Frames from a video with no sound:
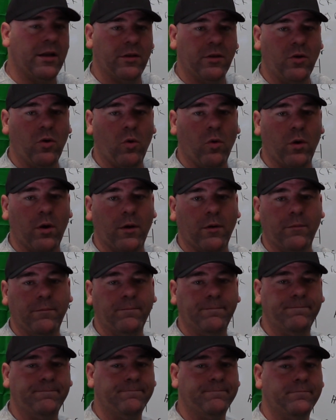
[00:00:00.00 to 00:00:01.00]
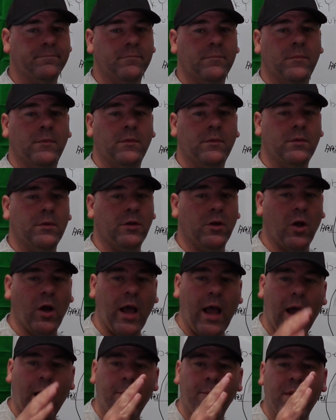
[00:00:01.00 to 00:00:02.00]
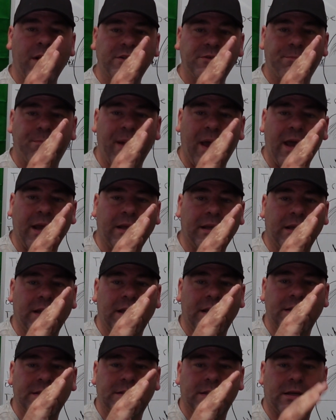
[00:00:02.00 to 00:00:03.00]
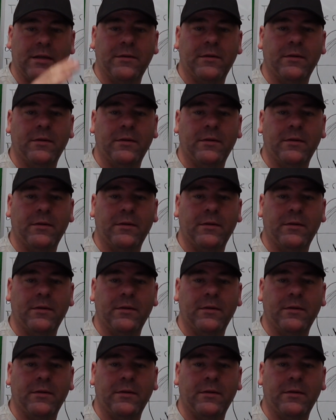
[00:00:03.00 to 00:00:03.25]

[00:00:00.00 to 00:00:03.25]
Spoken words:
of the corner. How much banking is it?